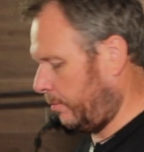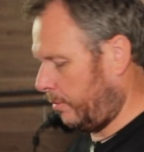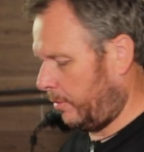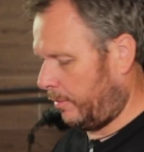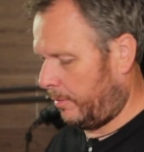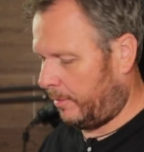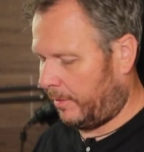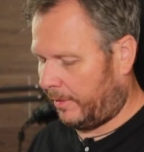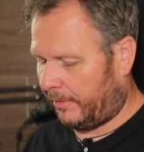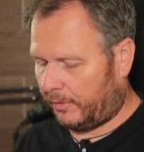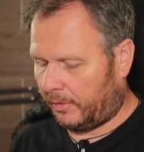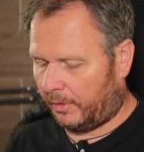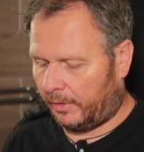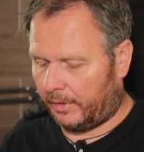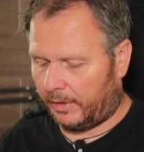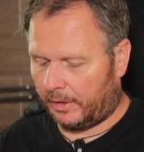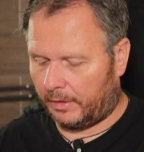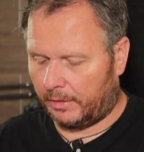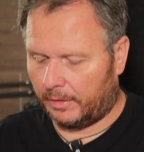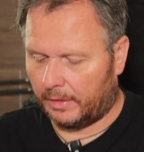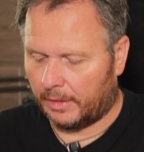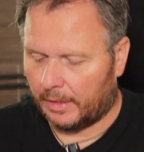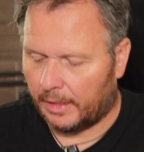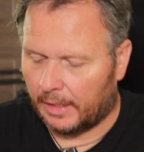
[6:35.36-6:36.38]
the problem I've got
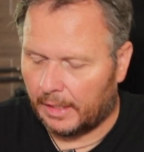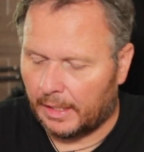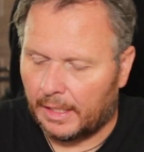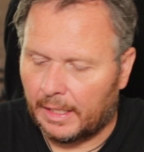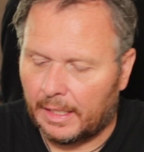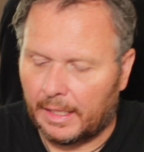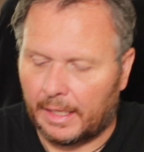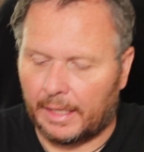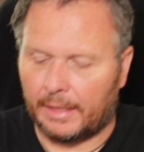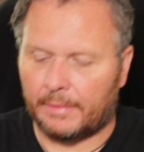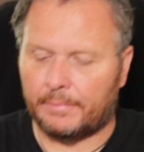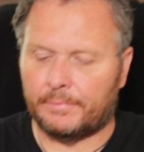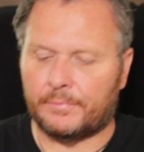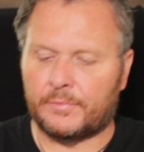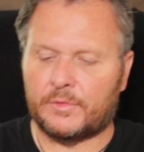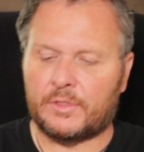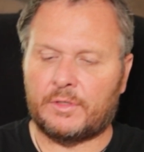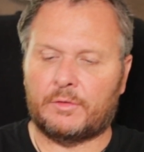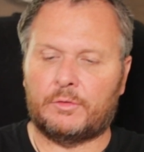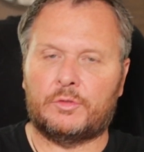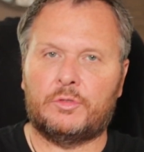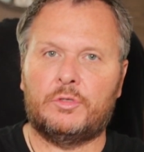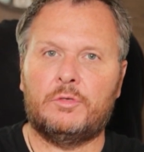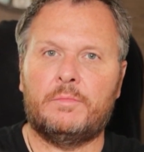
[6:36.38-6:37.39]
though. Um,
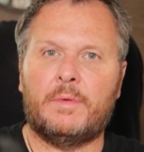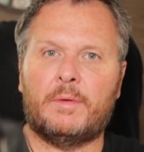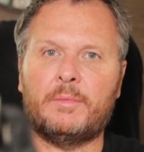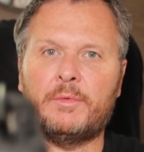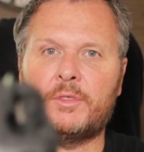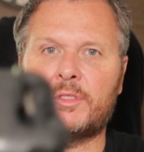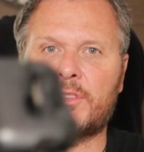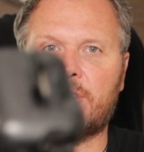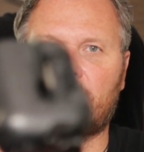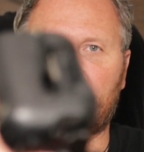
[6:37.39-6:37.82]
so I've got two memory